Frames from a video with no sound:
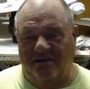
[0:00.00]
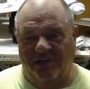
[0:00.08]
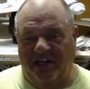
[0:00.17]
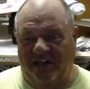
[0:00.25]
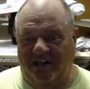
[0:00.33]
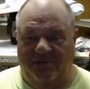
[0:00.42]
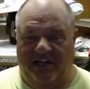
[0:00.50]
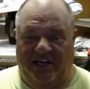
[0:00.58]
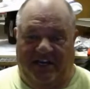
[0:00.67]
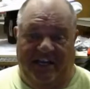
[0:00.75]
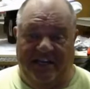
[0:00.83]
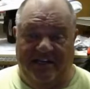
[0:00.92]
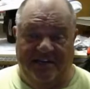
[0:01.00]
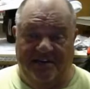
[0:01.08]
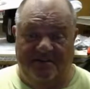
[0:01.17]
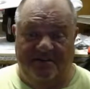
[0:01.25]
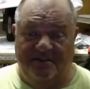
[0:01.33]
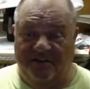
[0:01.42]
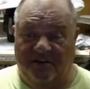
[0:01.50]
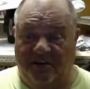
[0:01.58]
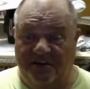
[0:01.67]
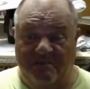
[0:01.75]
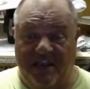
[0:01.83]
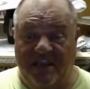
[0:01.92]
I landed, on
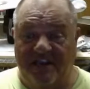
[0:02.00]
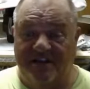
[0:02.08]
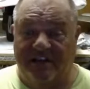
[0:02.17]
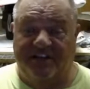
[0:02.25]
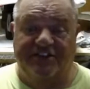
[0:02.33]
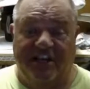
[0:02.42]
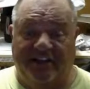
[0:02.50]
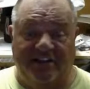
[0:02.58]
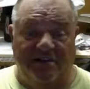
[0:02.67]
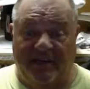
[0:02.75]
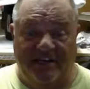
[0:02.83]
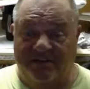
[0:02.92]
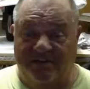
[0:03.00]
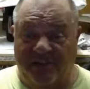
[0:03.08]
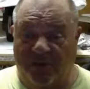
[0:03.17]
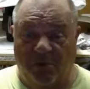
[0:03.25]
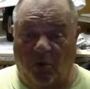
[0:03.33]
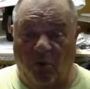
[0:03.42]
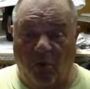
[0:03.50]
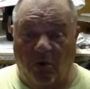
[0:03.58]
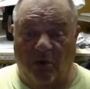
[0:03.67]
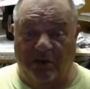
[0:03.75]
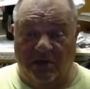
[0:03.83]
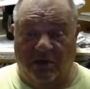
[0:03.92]
the maiden, I checked them. They weren't
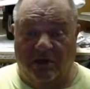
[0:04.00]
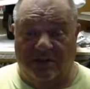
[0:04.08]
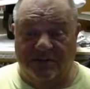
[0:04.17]
warm at all,